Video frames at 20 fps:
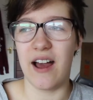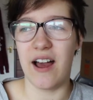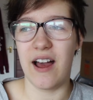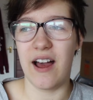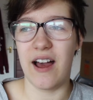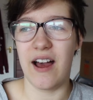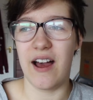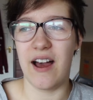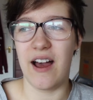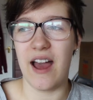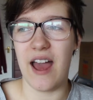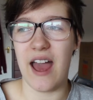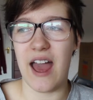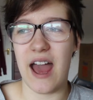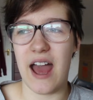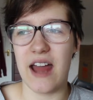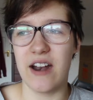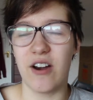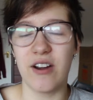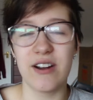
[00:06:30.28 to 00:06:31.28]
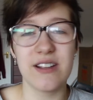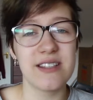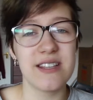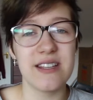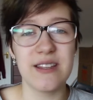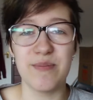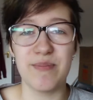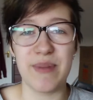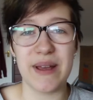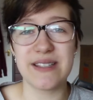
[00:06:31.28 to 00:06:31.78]
And
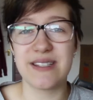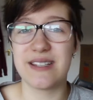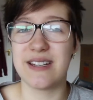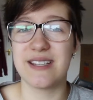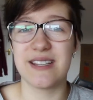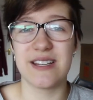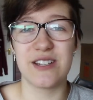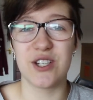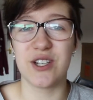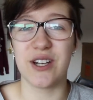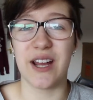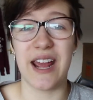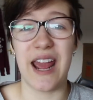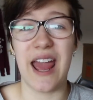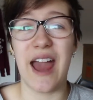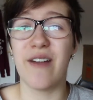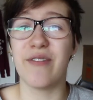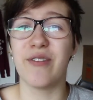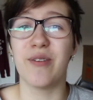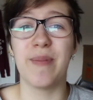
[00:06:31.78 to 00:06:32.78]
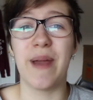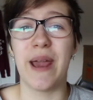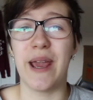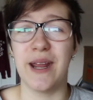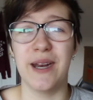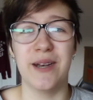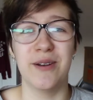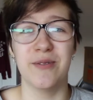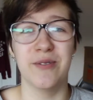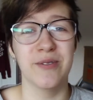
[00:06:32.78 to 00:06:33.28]
honestly, the best decision I ever
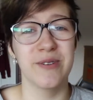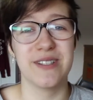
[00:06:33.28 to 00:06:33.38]
made